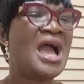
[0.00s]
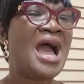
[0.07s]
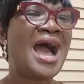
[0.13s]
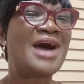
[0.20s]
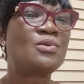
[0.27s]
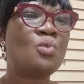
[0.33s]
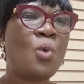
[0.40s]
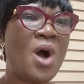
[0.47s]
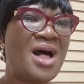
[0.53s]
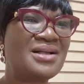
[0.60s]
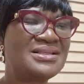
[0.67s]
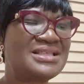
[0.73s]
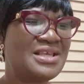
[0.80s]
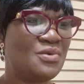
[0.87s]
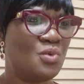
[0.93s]
And
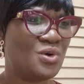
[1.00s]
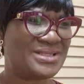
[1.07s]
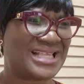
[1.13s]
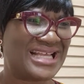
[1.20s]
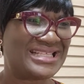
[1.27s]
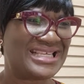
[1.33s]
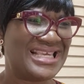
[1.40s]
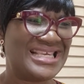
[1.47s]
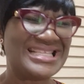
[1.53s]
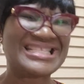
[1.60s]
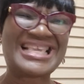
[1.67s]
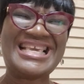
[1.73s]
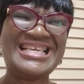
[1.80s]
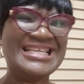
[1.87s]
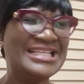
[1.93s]
whilst he was at it,
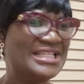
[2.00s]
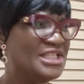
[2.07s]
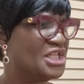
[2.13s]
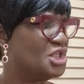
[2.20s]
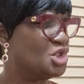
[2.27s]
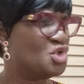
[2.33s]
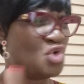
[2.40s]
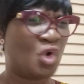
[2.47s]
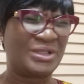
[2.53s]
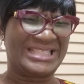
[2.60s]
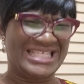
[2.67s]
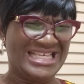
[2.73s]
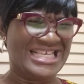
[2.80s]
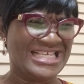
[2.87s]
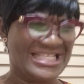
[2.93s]
he did
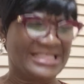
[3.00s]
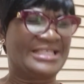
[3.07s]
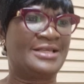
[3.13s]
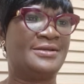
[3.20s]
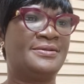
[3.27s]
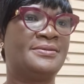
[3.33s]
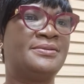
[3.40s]
not eat.